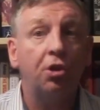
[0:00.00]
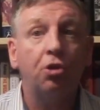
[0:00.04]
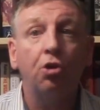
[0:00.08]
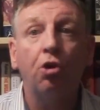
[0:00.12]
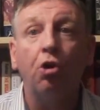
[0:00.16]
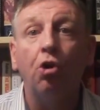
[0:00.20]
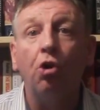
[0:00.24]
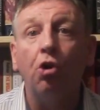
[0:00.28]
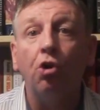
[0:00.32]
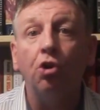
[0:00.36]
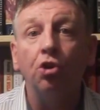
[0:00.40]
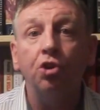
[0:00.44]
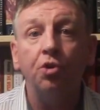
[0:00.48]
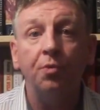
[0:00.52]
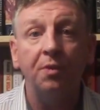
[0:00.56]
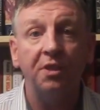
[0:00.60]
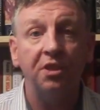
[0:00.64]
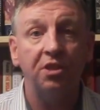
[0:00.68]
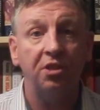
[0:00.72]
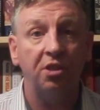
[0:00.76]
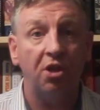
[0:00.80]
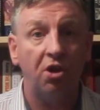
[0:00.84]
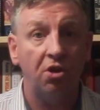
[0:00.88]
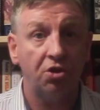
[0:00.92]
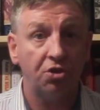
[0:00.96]
The cause
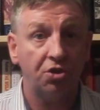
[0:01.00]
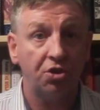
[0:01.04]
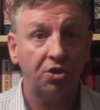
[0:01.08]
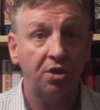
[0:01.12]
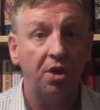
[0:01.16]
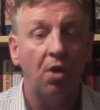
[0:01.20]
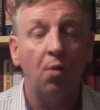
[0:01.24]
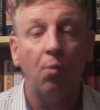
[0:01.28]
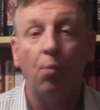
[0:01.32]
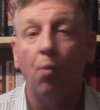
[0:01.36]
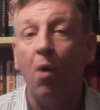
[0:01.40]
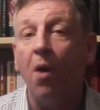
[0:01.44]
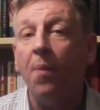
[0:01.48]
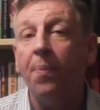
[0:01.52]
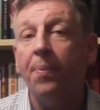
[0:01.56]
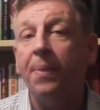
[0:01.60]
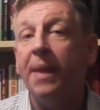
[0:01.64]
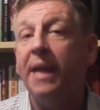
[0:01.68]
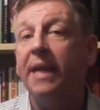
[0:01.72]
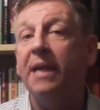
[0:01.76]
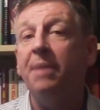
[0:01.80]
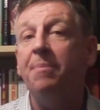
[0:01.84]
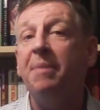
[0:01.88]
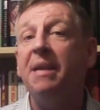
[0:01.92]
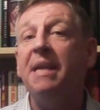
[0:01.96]
was lost. What
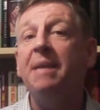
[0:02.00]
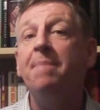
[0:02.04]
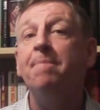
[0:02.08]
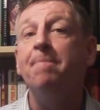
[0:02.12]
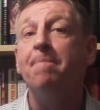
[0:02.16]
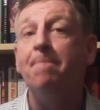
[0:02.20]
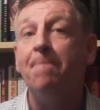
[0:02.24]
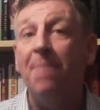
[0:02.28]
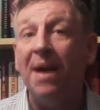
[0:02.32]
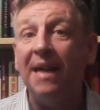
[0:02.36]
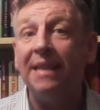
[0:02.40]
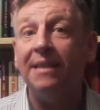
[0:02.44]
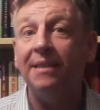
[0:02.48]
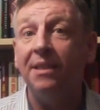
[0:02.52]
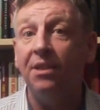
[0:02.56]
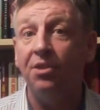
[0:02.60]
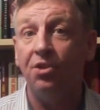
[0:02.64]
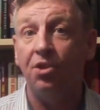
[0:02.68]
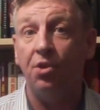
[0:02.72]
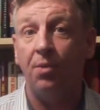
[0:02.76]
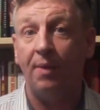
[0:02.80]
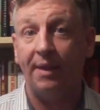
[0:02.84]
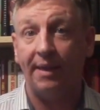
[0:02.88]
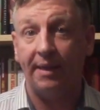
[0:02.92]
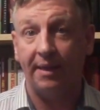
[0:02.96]
they'd have been better
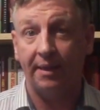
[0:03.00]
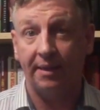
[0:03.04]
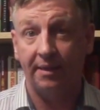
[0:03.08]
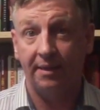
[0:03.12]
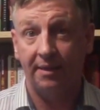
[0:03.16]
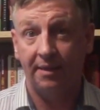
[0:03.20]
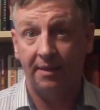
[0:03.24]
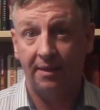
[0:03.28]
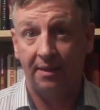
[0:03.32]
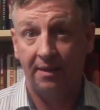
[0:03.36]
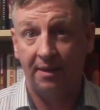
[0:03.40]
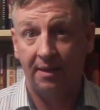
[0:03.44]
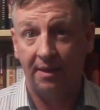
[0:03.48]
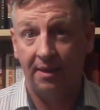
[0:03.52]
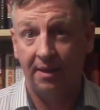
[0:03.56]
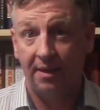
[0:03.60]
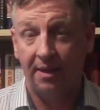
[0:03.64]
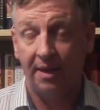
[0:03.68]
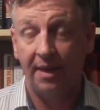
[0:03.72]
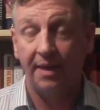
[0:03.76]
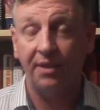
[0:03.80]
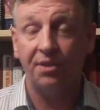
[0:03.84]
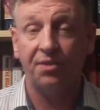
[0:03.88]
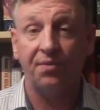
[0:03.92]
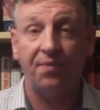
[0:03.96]
doing
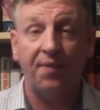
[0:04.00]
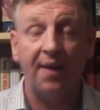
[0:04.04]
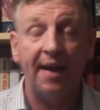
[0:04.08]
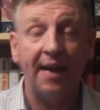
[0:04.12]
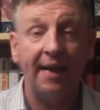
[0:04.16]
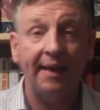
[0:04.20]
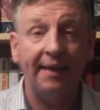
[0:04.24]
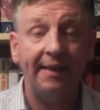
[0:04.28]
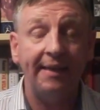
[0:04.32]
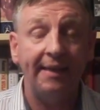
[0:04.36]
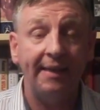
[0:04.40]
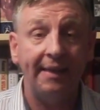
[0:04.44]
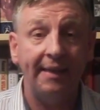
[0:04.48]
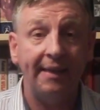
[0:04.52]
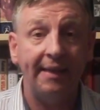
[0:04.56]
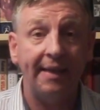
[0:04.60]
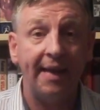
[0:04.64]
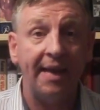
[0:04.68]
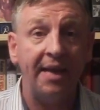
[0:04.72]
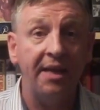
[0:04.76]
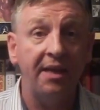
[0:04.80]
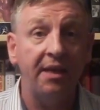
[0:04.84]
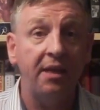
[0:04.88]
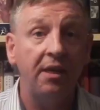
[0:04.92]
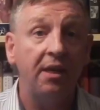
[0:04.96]
is finding
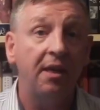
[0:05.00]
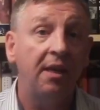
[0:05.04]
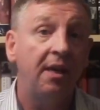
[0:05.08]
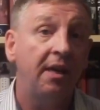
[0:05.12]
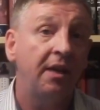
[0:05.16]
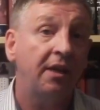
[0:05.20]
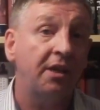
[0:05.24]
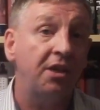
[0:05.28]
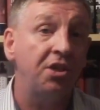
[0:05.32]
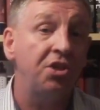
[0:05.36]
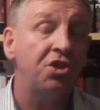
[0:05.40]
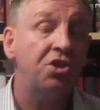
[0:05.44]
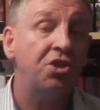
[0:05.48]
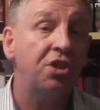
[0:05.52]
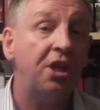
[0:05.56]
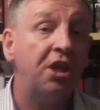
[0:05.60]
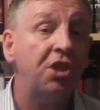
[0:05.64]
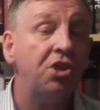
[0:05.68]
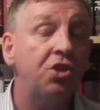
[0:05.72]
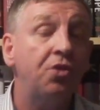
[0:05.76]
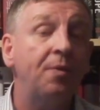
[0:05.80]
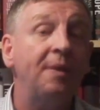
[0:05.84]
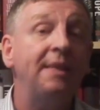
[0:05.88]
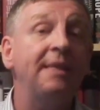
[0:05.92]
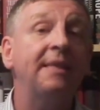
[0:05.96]
a
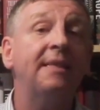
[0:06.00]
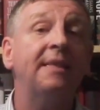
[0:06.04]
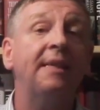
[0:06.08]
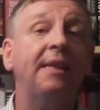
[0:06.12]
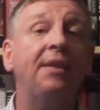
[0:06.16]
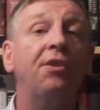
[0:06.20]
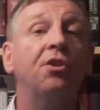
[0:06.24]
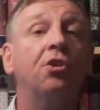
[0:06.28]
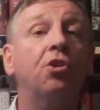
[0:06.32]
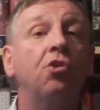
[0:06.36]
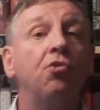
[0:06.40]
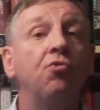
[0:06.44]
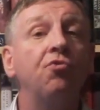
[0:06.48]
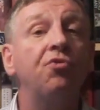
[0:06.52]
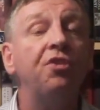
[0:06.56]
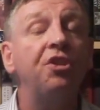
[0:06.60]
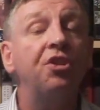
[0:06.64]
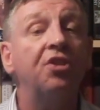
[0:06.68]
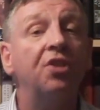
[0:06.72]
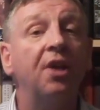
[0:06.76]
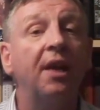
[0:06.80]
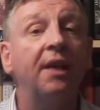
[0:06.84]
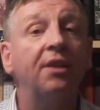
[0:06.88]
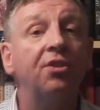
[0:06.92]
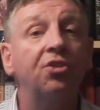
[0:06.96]
constituency in the
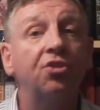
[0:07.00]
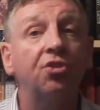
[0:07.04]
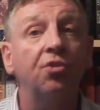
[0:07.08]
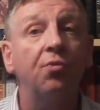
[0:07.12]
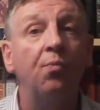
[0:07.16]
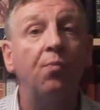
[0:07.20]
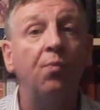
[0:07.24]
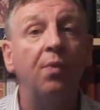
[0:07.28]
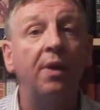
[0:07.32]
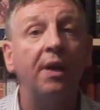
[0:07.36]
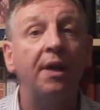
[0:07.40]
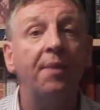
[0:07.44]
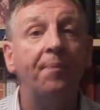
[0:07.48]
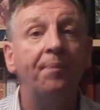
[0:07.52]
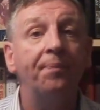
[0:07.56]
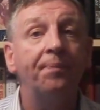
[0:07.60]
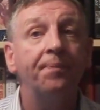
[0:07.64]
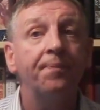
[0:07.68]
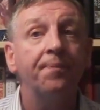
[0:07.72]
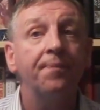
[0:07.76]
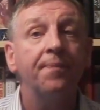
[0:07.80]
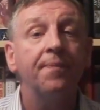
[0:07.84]
countryside somewhere